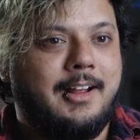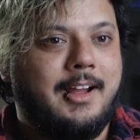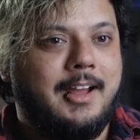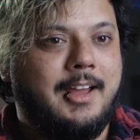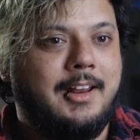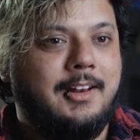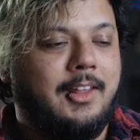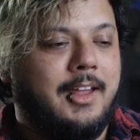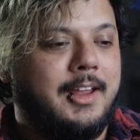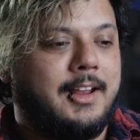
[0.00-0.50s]

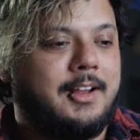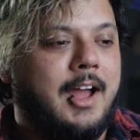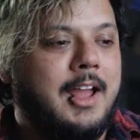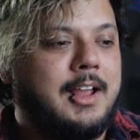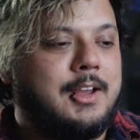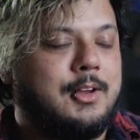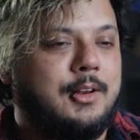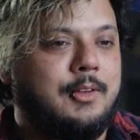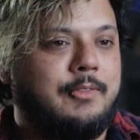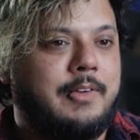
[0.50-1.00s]
And like, I
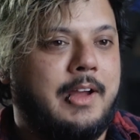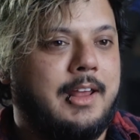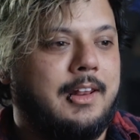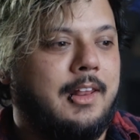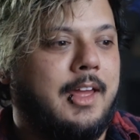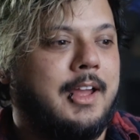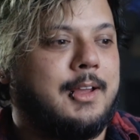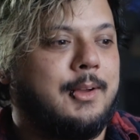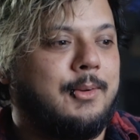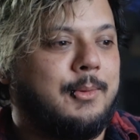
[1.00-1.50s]
could have had
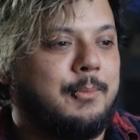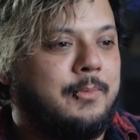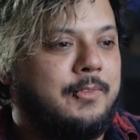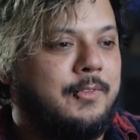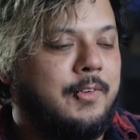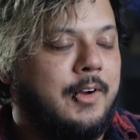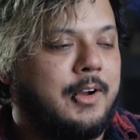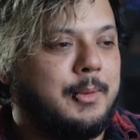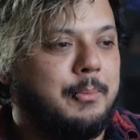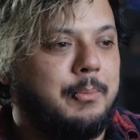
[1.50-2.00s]
like a
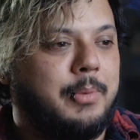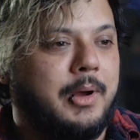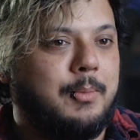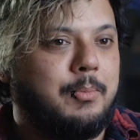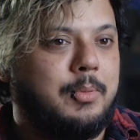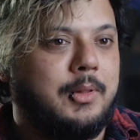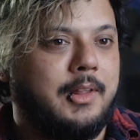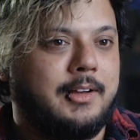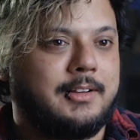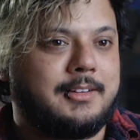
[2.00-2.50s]
fucking
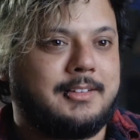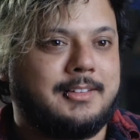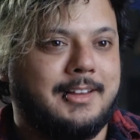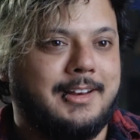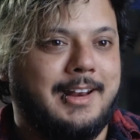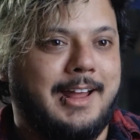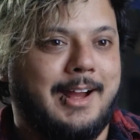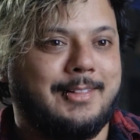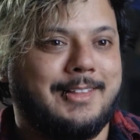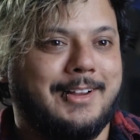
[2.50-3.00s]
butt plug
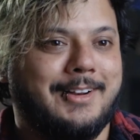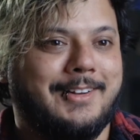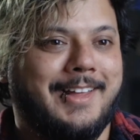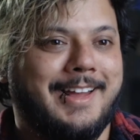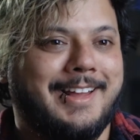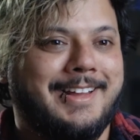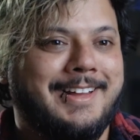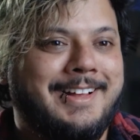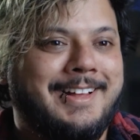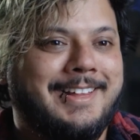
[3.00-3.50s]
sitting out there,
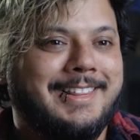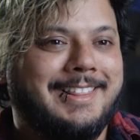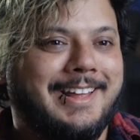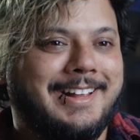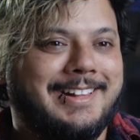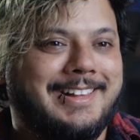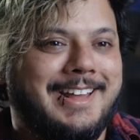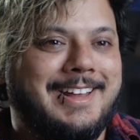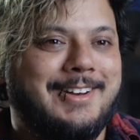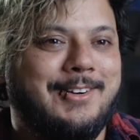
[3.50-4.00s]
like
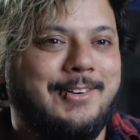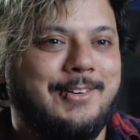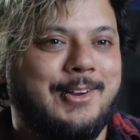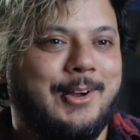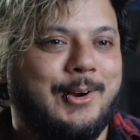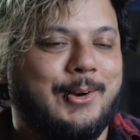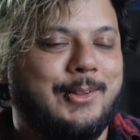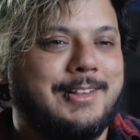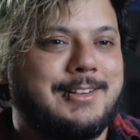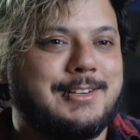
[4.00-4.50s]
they don't
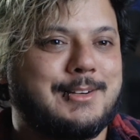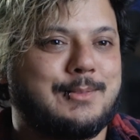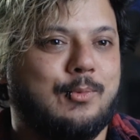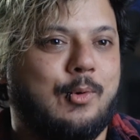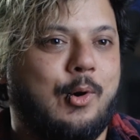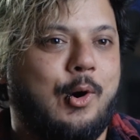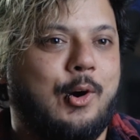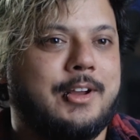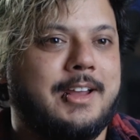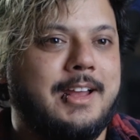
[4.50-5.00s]
know, they just
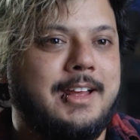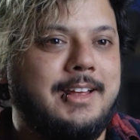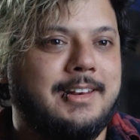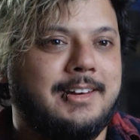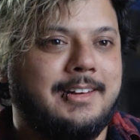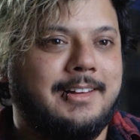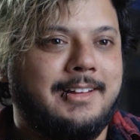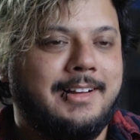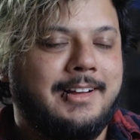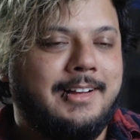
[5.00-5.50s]
walk in.
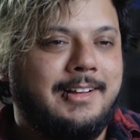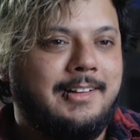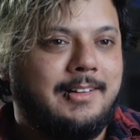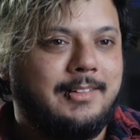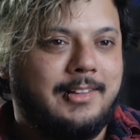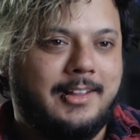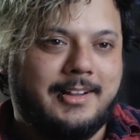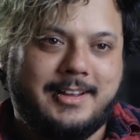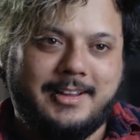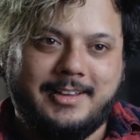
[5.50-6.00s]

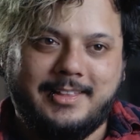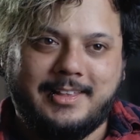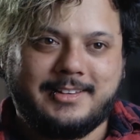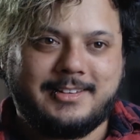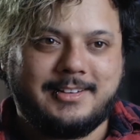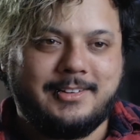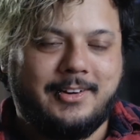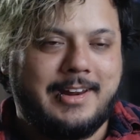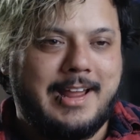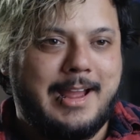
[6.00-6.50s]
Lucky
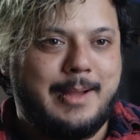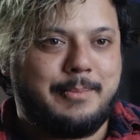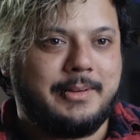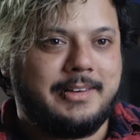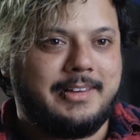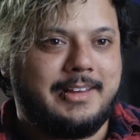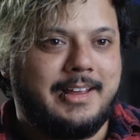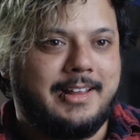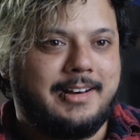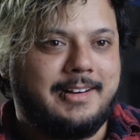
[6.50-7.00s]
that's not
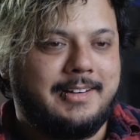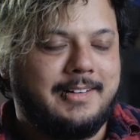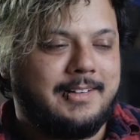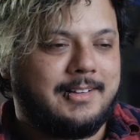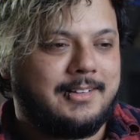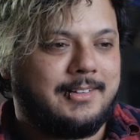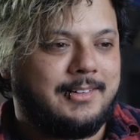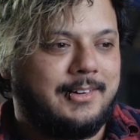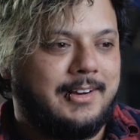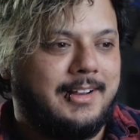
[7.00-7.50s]
happened yet,
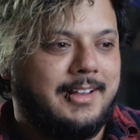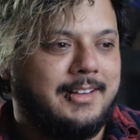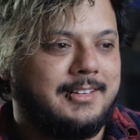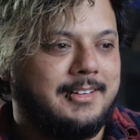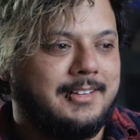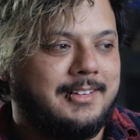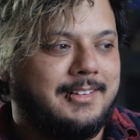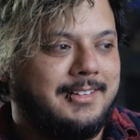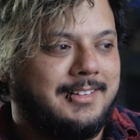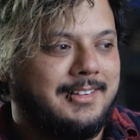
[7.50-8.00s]
or has it?